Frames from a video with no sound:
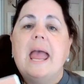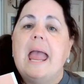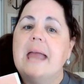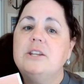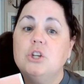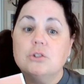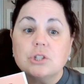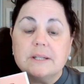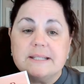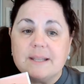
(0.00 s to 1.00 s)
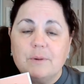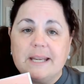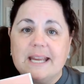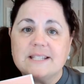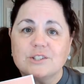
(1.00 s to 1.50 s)
And usually someone
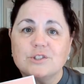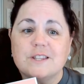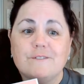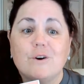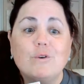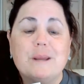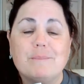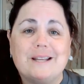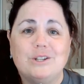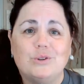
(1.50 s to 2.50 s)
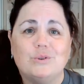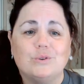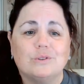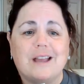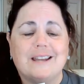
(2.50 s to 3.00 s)
answers the phone at my
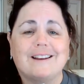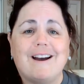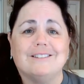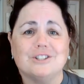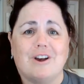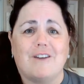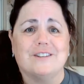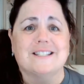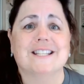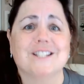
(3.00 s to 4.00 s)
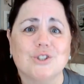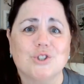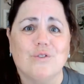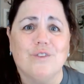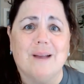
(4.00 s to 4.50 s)
new gynecology office because they're
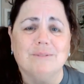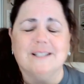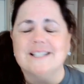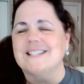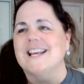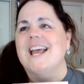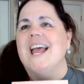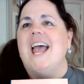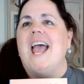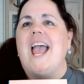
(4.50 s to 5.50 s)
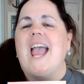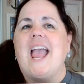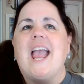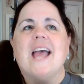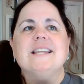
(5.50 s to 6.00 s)
so fabulous.
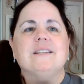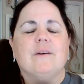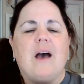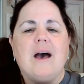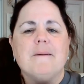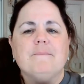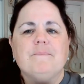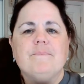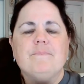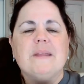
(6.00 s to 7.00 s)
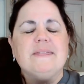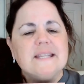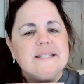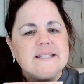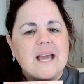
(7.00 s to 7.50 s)
And, but
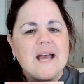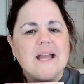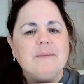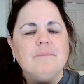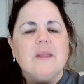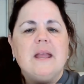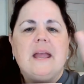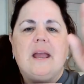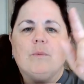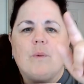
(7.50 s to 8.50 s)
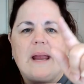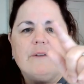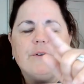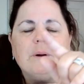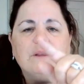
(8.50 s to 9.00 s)
this time it rang
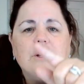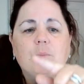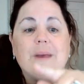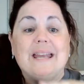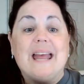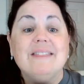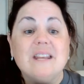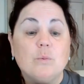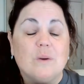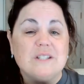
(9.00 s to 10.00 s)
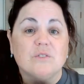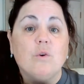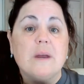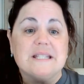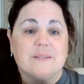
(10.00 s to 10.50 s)
for a little bit and then it went to
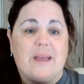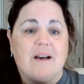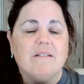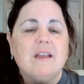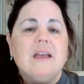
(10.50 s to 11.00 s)
voicemail.